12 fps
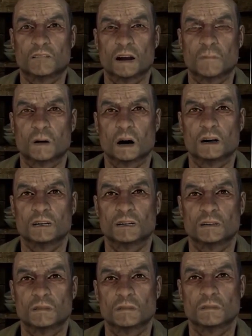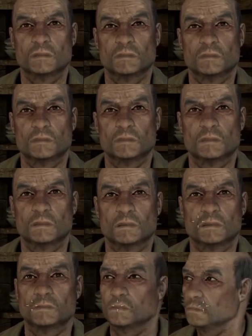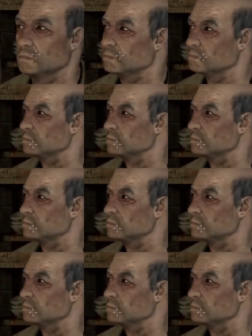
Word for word: At least we got 500. I don't know if we're